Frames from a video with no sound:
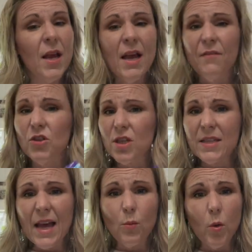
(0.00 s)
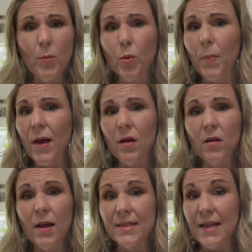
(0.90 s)
If you just add 1
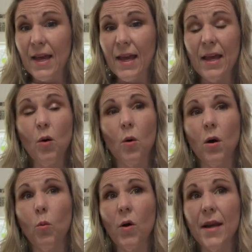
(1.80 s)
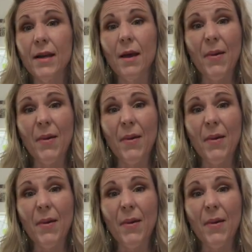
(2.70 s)
Propel a day or 1